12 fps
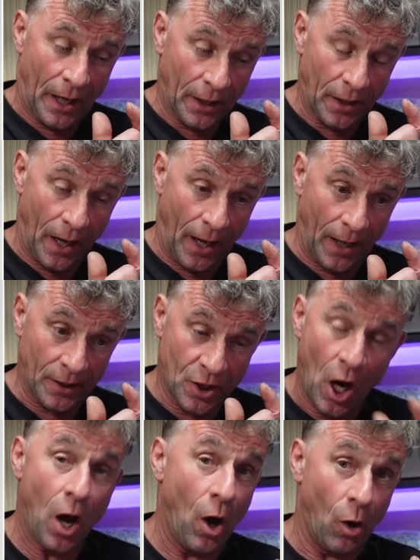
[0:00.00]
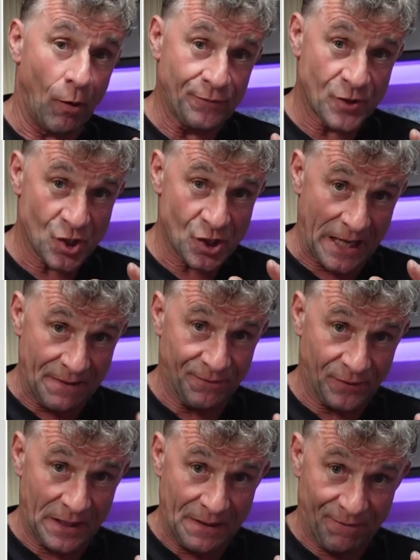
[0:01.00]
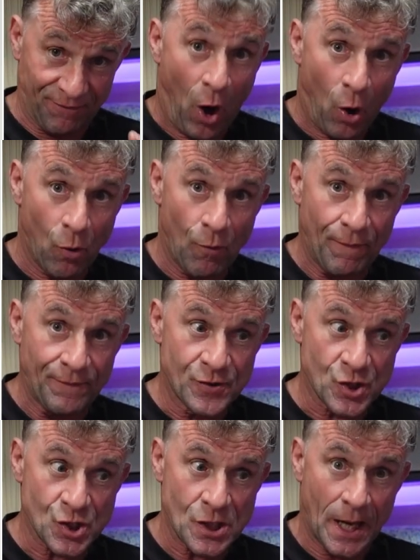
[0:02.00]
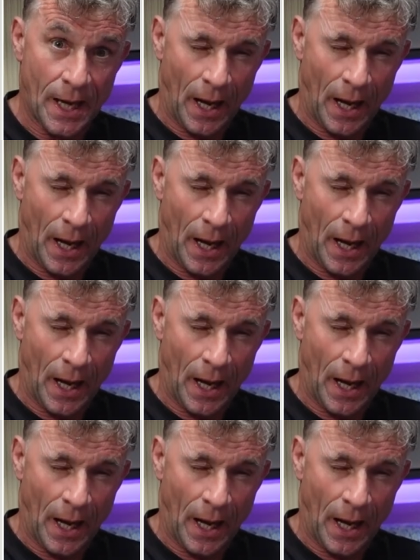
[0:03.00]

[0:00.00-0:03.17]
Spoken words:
cut-off safety valves